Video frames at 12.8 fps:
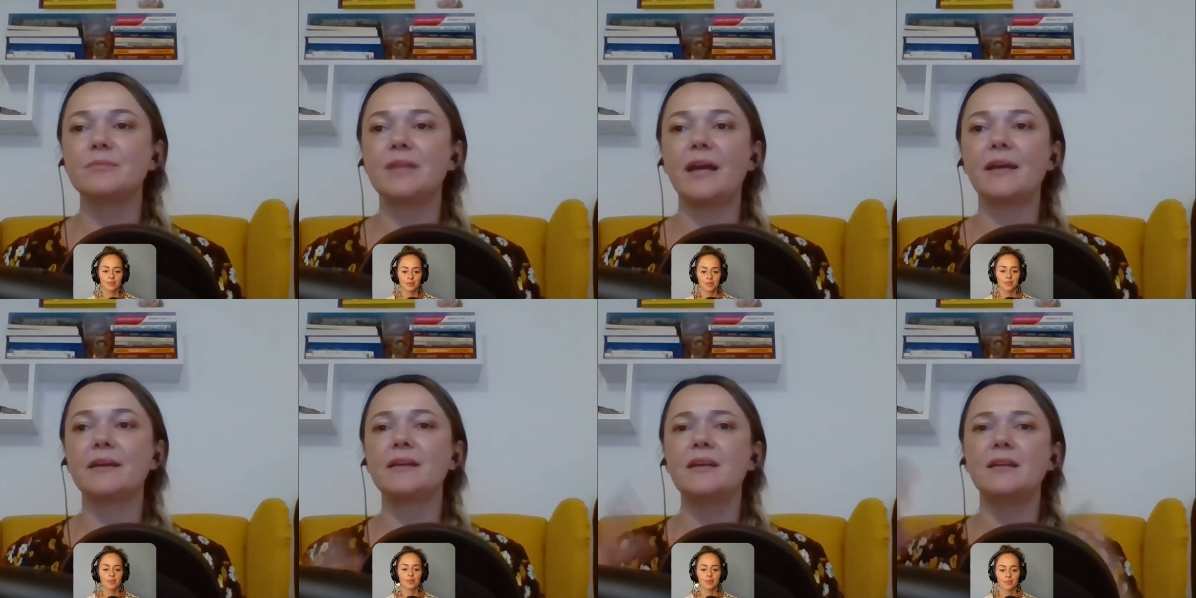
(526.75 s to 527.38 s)

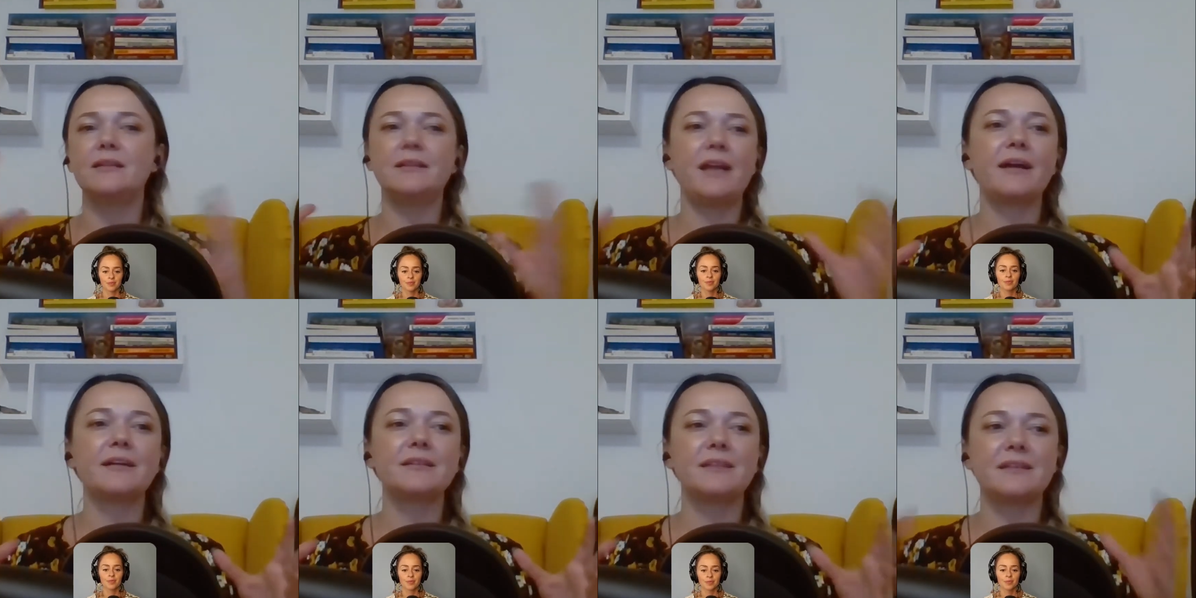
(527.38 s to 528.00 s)
like
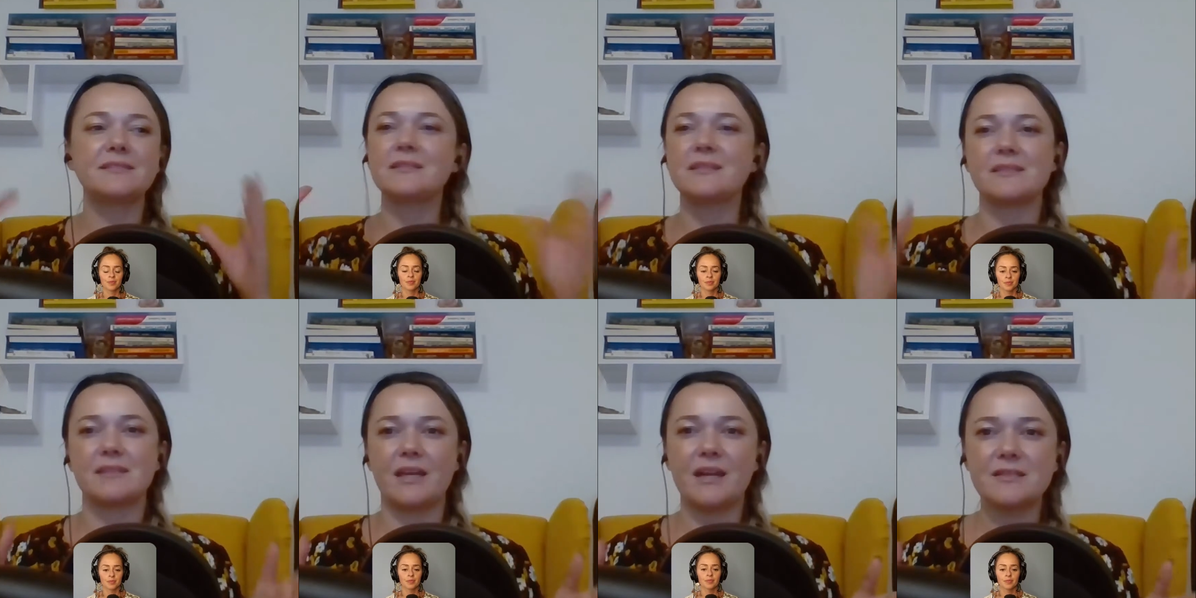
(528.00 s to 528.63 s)
the
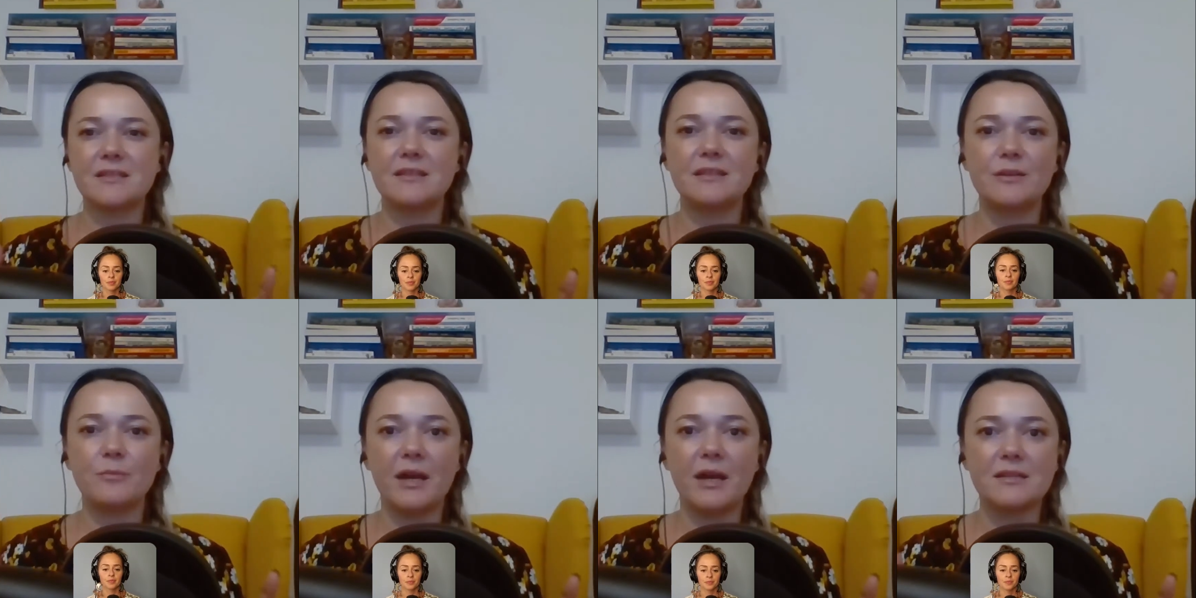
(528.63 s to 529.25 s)

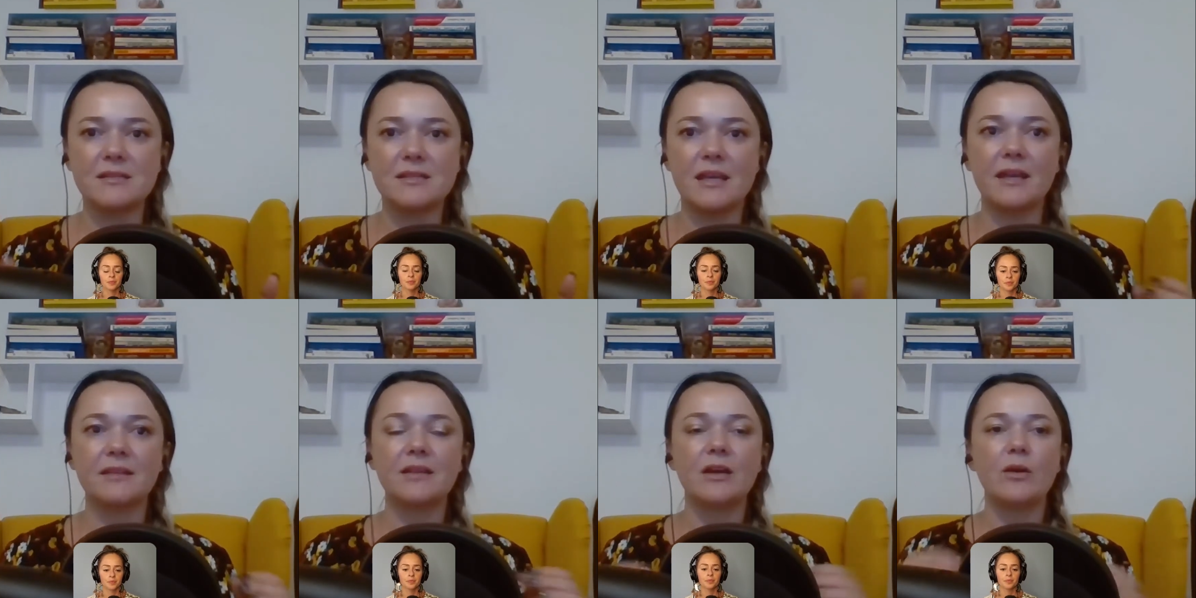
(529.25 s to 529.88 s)
scarcity
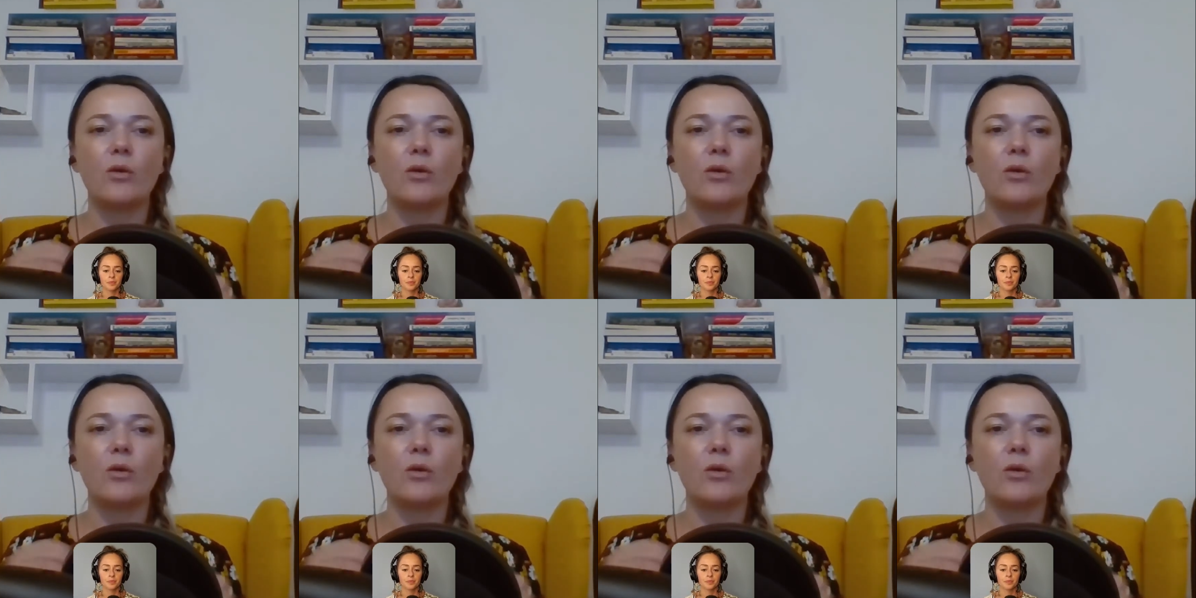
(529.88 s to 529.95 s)
mindset,